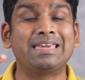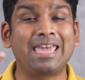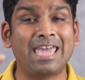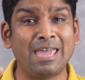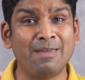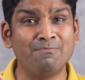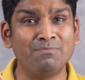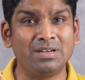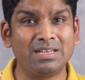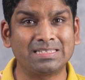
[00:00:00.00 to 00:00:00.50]

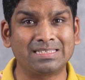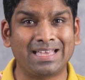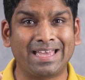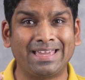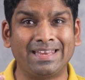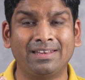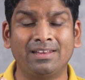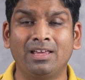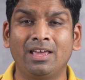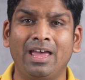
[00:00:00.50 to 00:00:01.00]
game
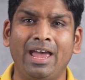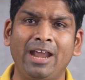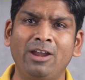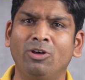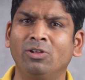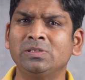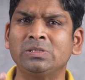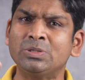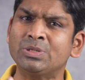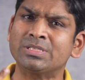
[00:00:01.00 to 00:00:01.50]
design,
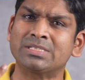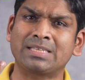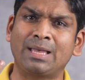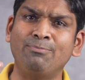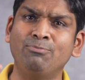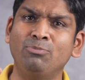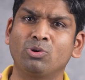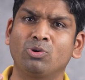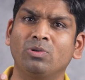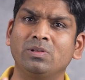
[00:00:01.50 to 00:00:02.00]
and also
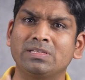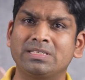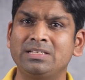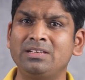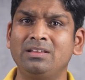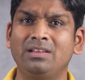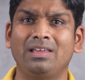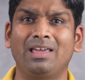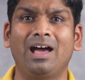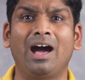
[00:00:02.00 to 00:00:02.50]
some roles
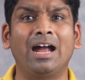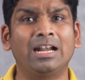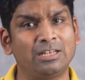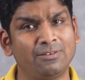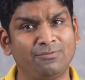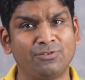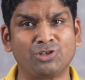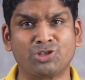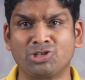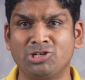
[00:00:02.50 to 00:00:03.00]
in
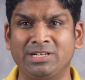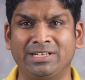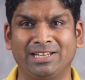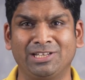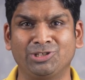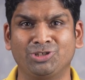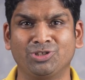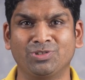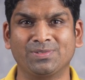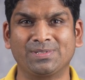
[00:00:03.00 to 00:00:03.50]
artificial
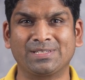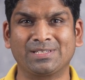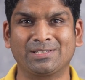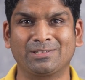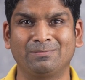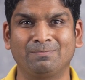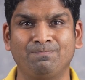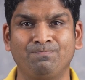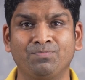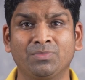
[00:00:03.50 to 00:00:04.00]

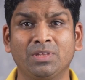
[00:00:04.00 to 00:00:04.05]
intelligence.